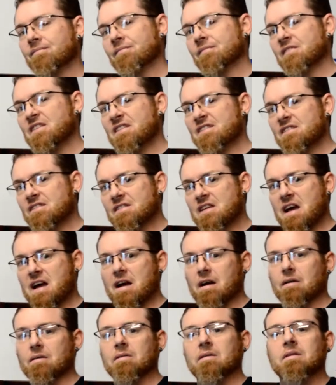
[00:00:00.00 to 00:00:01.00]
This is
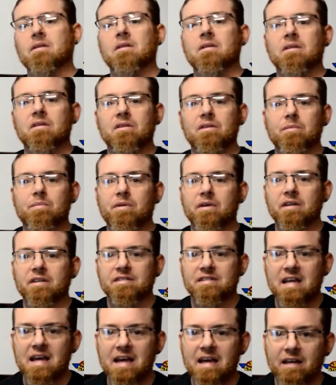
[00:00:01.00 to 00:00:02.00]
how. You put a
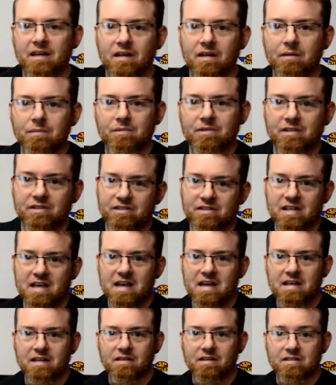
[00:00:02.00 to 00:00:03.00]
sign up to
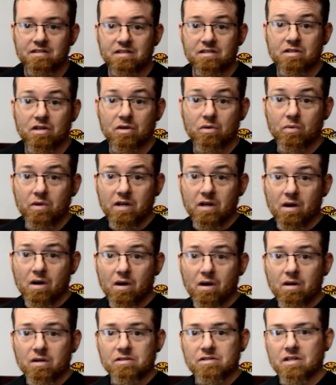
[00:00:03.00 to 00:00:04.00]
say this is who we
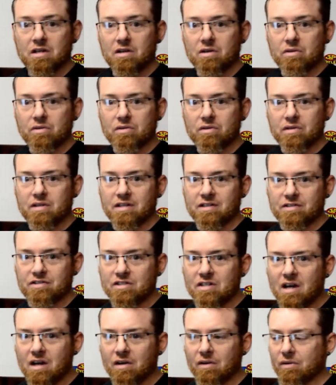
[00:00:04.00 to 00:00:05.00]
are, so you can
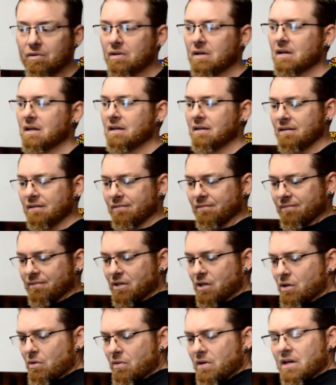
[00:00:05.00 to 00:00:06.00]
show
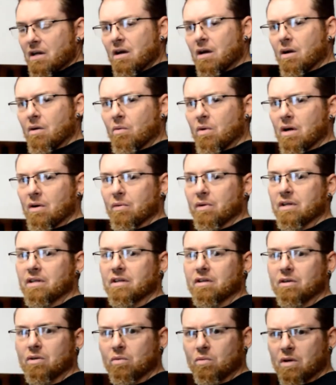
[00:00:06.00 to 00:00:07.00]
who we are, what we
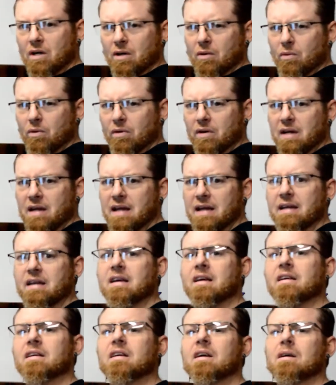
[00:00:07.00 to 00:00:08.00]
do, where we're at.
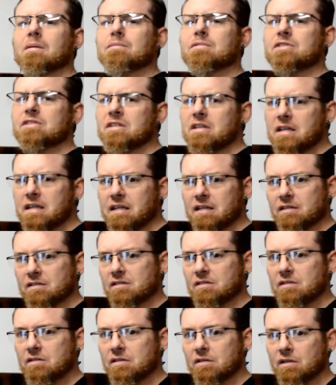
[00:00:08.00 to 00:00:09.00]
Come see us.